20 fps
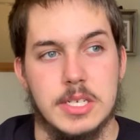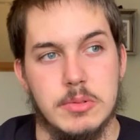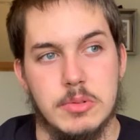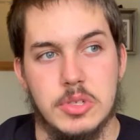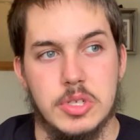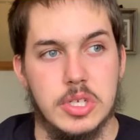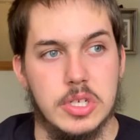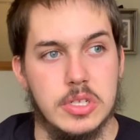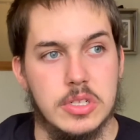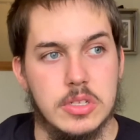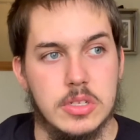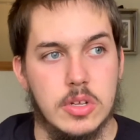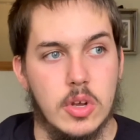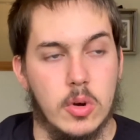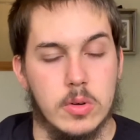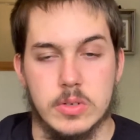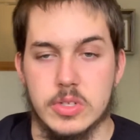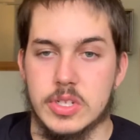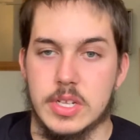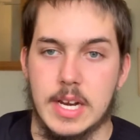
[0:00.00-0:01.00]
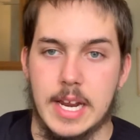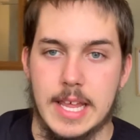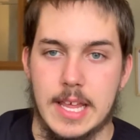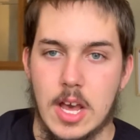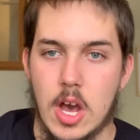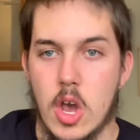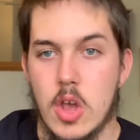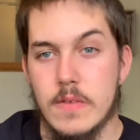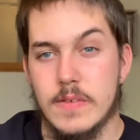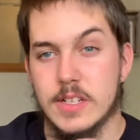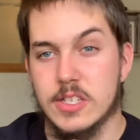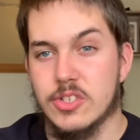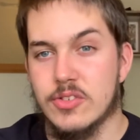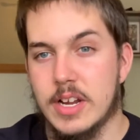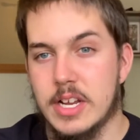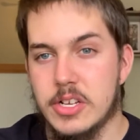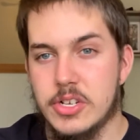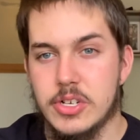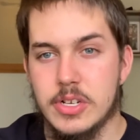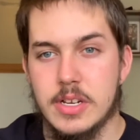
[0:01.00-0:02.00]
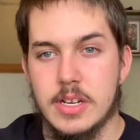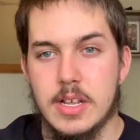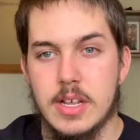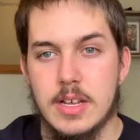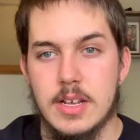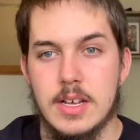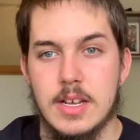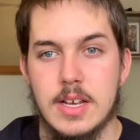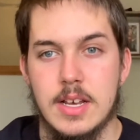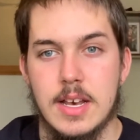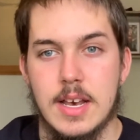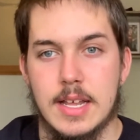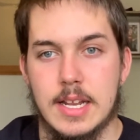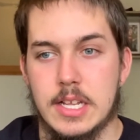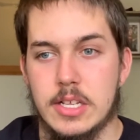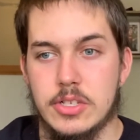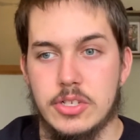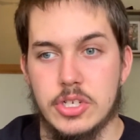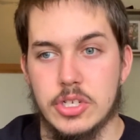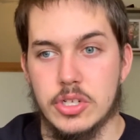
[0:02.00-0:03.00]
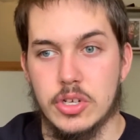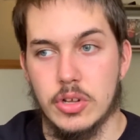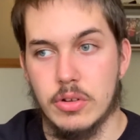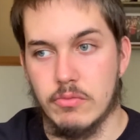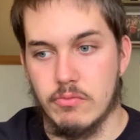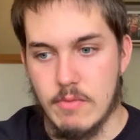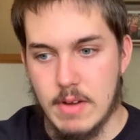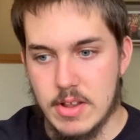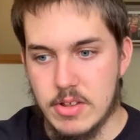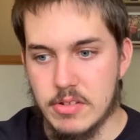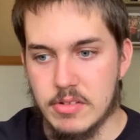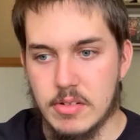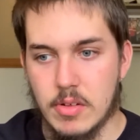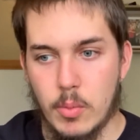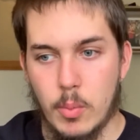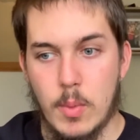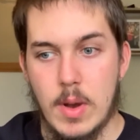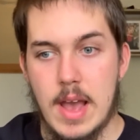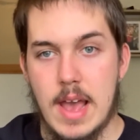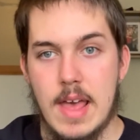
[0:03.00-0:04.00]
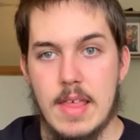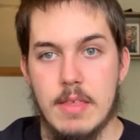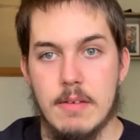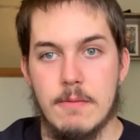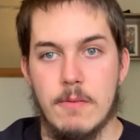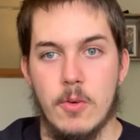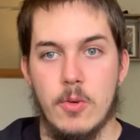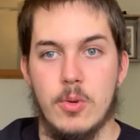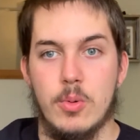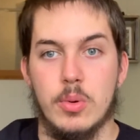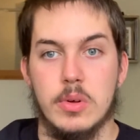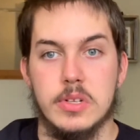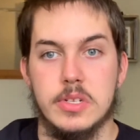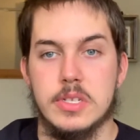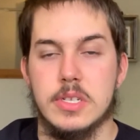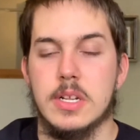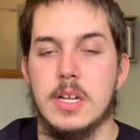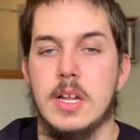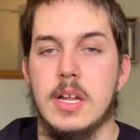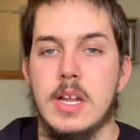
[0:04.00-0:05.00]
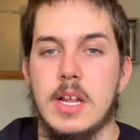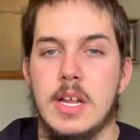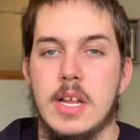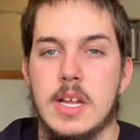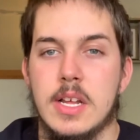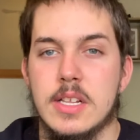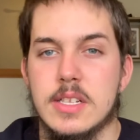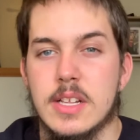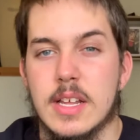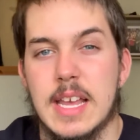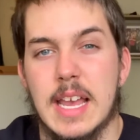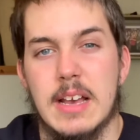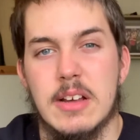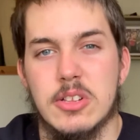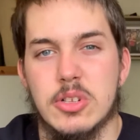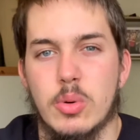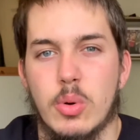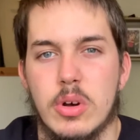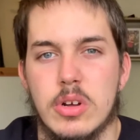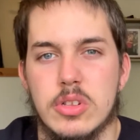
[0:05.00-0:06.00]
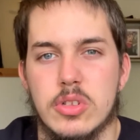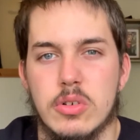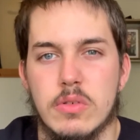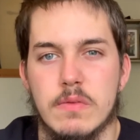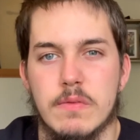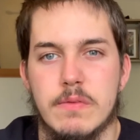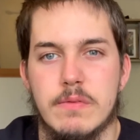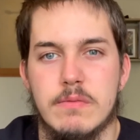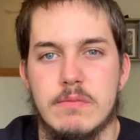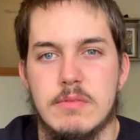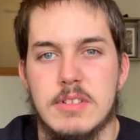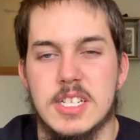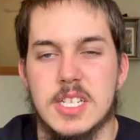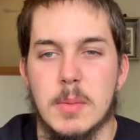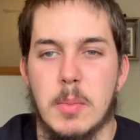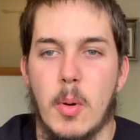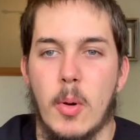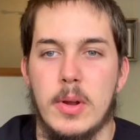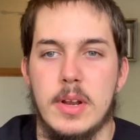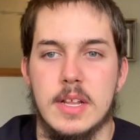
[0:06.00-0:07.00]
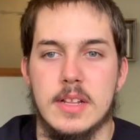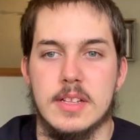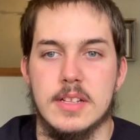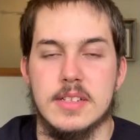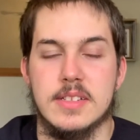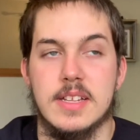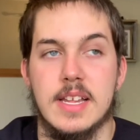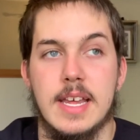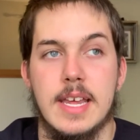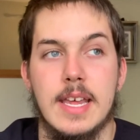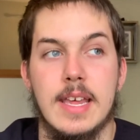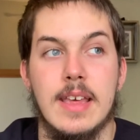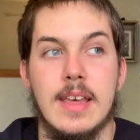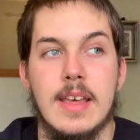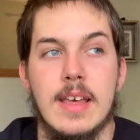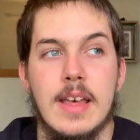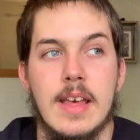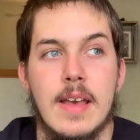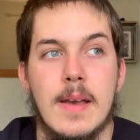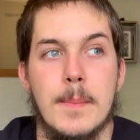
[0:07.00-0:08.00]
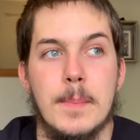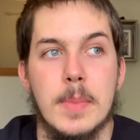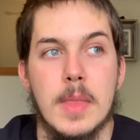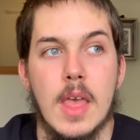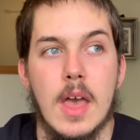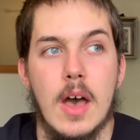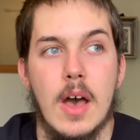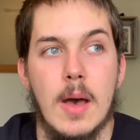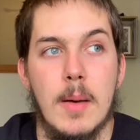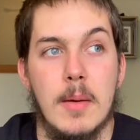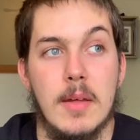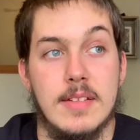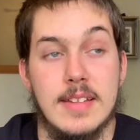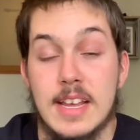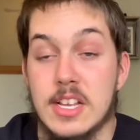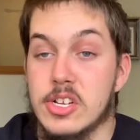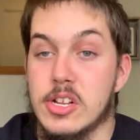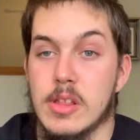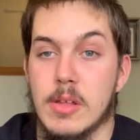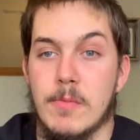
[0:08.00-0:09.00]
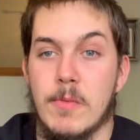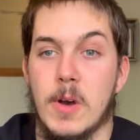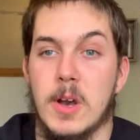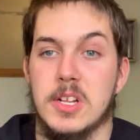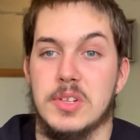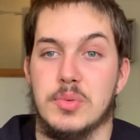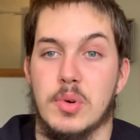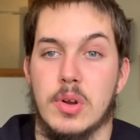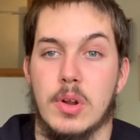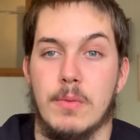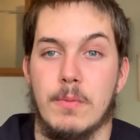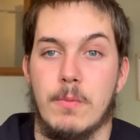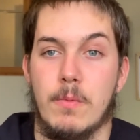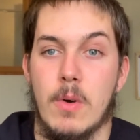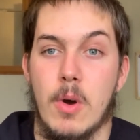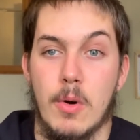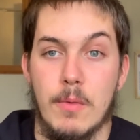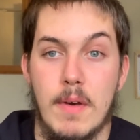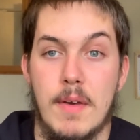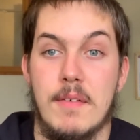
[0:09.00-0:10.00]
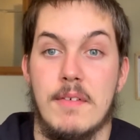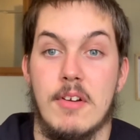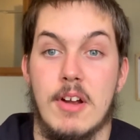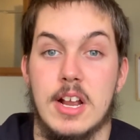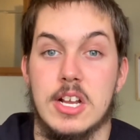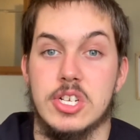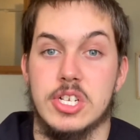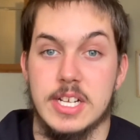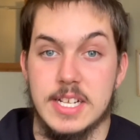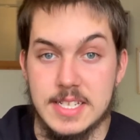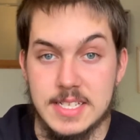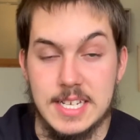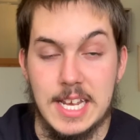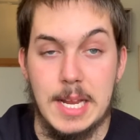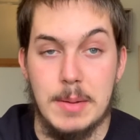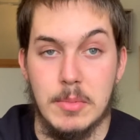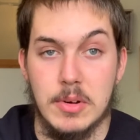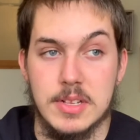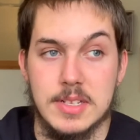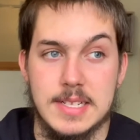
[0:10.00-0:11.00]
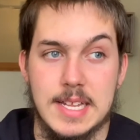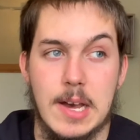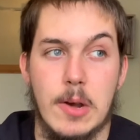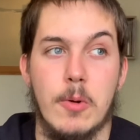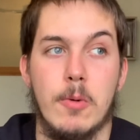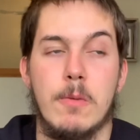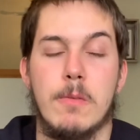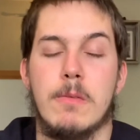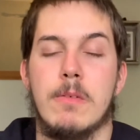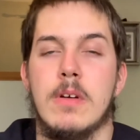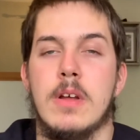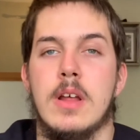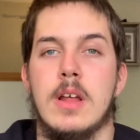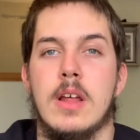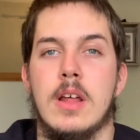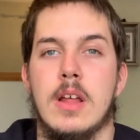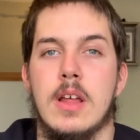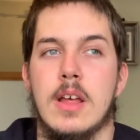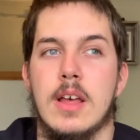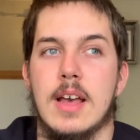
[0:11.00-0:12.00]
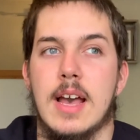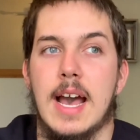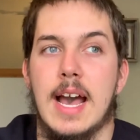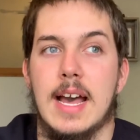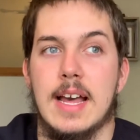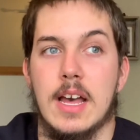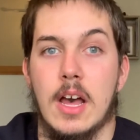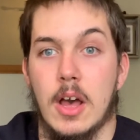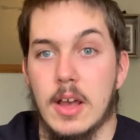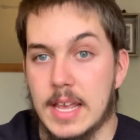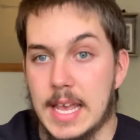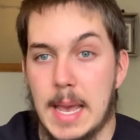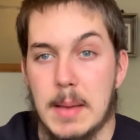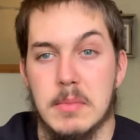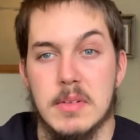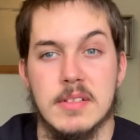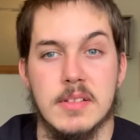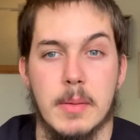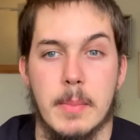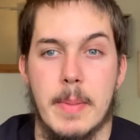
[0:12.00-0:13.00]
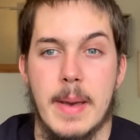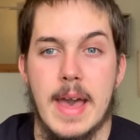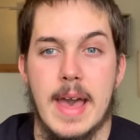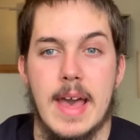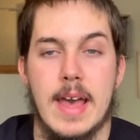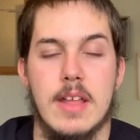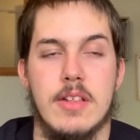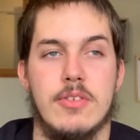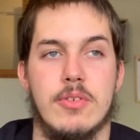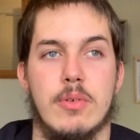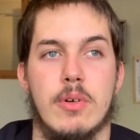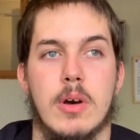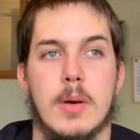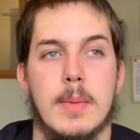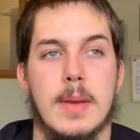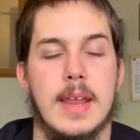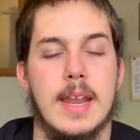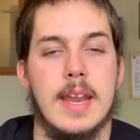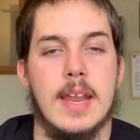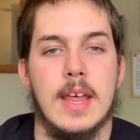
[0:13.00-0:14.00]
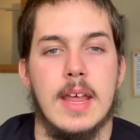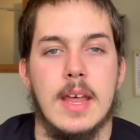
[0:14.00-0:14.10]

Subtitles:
was just constantly overstretching and it just couldn't register where the food was. So yeah, it was quite sort of disappointing to see. It's actually the first one I've ever actually seen myself. I kept as a pet, do you know what I mean?